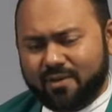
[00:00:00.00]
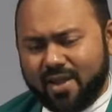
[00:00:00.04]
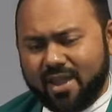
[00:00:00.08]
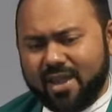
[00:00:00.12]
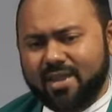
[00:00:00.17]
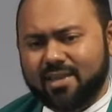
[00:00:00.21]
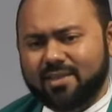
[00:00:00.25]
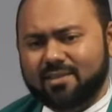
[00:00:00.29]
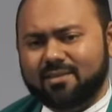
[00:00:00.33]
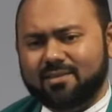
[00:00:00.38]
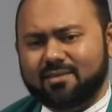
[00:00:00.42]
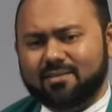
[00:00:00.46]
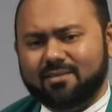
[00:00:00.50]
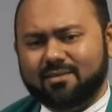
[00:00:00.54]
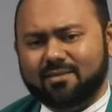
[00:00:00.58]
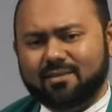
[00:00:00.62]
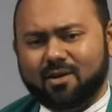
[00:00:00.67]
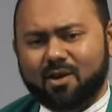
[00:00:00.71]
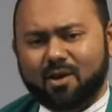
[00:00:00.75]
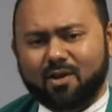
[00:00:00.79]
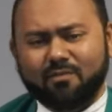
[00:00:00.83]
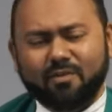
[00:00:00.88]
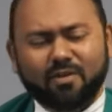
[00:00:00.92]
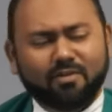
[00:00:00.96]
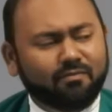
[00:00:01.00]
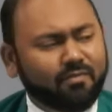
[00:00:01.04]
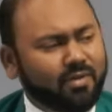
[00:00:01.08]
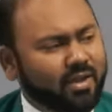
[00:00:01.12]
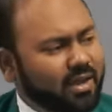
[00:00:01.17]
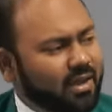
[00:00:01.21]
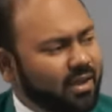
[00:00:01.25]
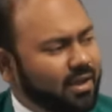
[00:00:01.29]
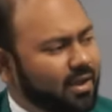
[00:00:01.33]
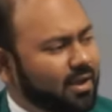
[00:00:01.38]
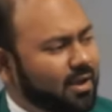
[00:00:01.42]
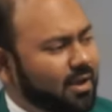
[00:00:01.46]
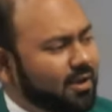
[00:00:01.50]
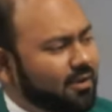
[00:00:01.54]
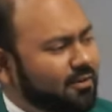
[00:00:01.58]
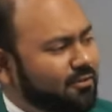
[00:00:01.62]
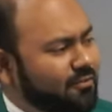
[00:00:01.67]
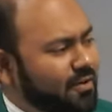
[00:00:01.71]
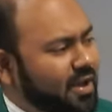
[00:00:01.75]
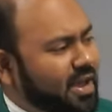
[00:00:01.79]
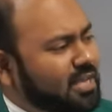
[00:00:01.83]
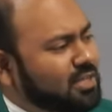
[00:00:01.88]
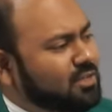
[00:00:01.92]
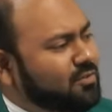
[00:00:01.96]
faith, or when we
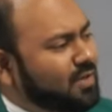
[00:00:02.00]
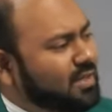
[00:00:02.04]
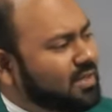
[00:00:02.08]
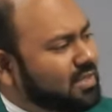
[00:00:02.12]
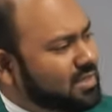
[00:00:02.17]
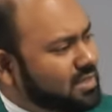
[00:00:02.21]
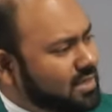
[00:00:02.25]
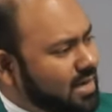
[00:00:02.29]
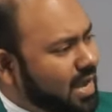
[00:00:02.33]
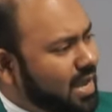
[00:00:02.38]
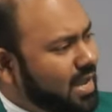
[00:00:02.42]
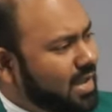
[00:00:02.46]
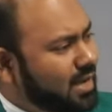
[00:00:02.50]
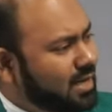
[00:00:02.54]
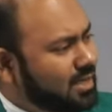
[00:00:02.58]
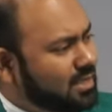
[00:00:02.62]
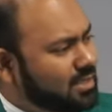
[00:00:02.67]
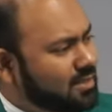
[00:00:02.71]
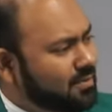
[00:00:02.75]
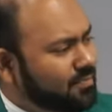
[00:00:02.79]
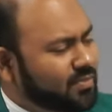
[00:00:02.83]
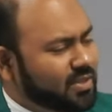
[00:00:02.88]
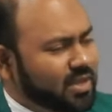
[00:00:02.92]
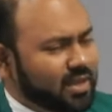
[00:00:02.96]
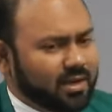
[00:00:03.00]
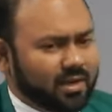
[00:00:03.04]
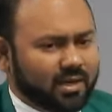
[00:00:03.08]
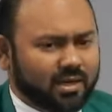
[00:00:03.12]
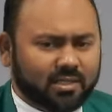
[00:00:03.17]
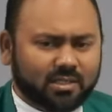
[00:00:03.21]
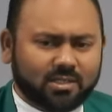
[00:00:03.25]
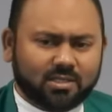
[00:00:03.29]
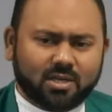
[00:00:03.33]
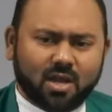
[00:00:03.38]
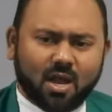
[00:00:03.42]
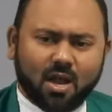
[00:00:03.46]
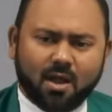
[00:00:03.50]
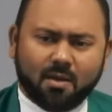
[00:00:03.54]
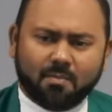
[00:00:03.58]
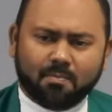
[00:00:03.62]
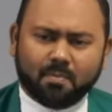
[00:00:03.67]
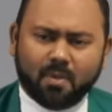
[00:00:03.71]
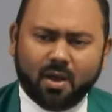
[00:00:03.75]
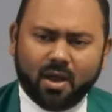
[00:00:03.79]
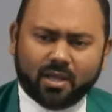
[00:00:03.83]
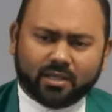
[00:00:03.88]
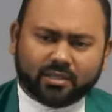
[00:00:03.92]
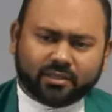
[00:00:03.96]
face with trials, let us
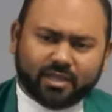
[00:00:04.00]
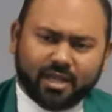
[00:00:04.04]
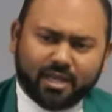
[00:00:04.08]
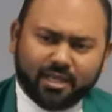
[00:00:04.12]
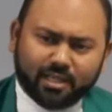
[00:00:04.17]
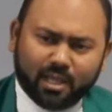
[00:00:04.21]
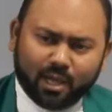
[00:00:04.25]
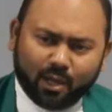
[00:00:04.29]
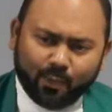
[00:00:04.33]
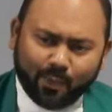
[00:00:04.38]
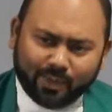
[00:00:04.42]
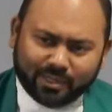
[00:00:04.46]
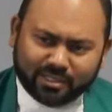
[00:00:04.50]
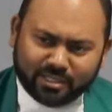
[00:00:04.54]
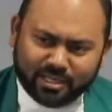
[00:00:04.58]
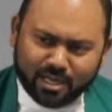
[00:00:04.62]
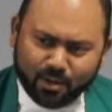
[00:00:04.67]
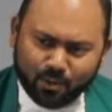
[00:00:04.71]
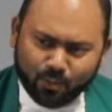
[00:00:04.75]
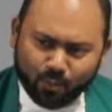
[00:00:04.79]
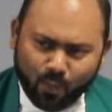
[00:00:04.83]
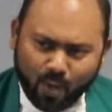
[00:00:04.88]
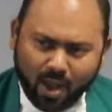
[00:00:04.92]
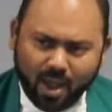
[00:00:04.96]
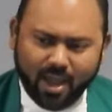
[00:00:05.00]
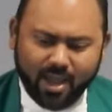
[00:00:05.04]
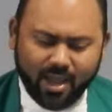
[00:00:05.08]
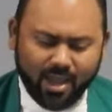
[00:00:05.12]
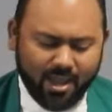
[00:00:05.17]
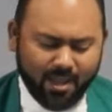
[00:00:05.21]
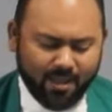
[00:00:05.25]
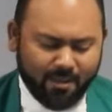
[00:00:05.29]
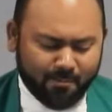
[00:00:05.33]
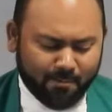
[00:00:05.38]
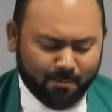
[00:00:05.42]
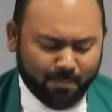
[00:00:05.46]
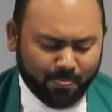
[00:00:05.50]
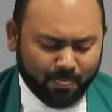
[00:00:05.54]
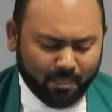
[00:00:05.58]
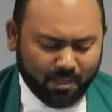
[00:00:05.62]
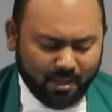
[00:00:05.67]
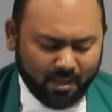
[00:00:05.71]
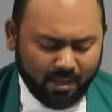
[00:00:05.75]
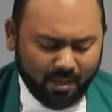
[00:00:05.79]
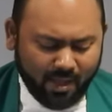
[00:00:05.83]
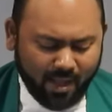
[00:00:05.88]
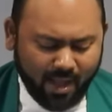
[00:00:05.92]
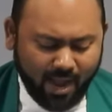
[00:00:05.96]
stop asking the question why,
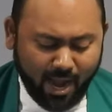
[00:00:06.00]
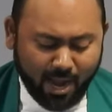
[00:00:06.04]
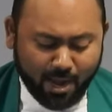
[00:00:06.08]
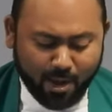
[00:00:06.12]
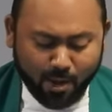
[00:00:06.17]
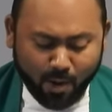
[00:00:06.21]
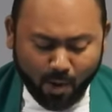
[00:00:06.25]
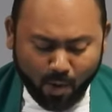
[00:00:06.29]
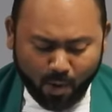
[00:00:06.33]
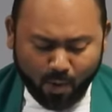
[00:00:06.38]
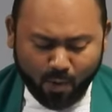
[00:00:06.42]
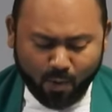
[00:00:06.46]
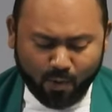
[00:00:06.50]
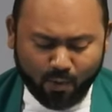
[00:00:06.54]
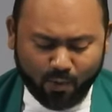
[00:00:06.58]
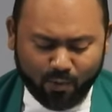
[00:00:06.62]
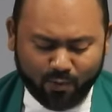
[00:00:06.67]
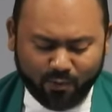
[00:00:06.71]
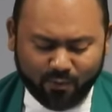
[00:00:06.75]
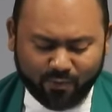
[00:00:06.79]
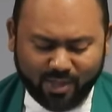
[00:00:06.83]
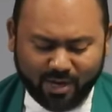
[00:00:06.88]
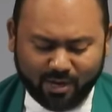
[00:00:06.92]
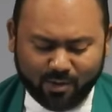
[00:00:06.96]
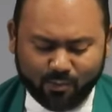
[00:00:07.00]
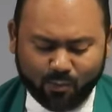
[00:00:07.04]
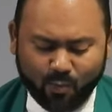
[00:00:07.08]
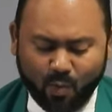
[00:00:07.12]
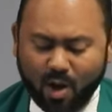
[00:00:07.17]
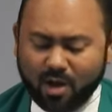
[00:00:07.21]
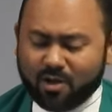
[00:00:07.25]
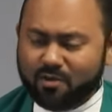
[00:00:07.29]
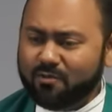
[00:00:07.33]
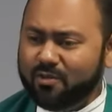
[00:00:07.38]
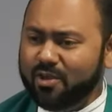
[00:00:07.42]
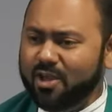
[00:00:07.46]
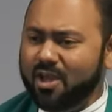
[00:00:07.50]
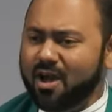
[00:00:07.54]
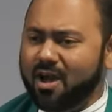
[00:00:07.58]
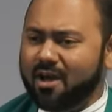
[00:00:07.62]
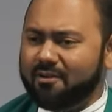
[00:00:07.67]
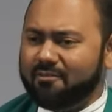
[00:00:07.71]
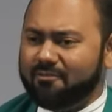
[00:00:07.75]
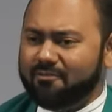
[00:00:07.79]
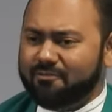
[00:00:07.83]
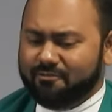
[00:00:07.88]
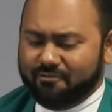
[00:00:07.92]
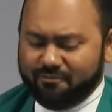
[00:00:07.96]
and know that what we
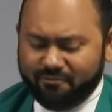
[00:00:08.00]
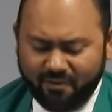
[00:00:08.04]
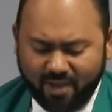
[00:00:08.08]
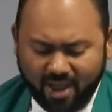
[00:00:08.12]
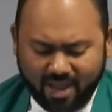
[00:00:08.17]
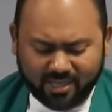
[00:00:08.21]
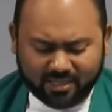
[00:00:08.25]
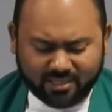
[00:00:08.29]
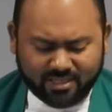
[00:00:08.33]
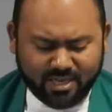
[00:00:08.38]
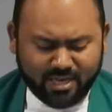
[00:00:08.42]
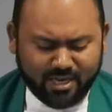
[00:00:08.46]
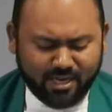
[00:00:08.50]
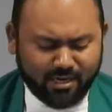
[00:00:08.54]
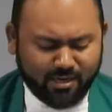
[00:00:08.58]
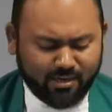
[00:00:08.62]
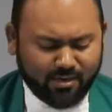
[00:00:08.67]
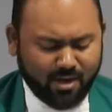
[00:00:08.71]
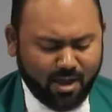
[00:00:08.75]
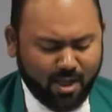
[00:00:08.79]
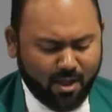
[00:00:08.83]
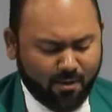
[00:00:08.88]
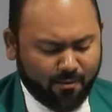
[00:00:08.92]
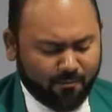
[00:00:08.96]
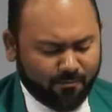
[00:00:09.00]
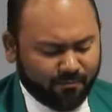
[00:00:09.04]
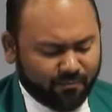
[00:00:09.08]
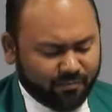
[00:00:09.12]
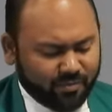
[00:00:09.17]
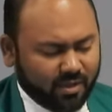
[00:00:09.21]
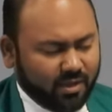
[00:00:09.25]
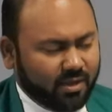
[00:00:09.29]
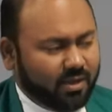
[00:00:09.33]
are facing now,